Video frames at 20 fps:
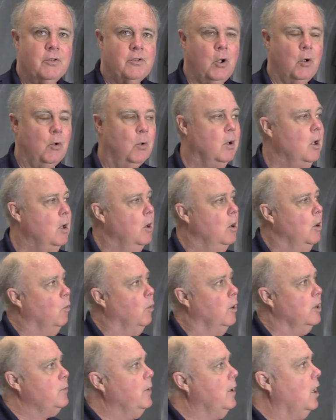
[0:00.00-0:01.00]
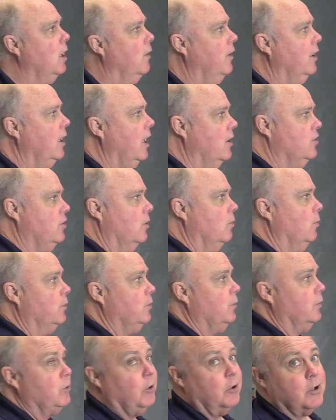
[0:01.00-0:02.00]
So once we cover the engine,
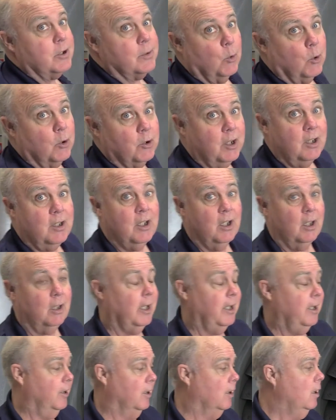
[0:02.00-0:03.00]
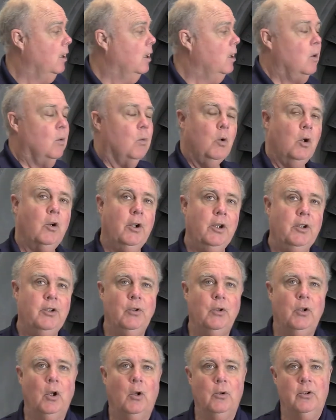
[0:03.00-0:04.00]
which we'll show you some more detail later, we're going
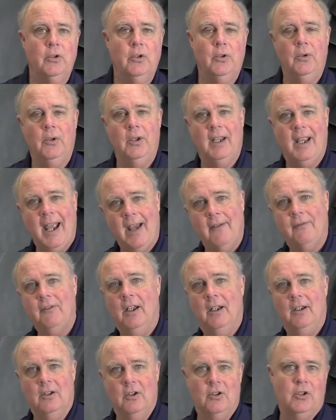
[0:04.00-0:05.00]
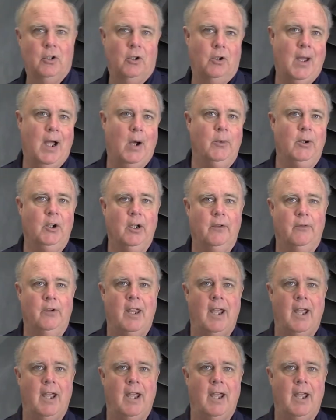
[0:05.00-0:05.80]
to go to the aft end and show you how we cover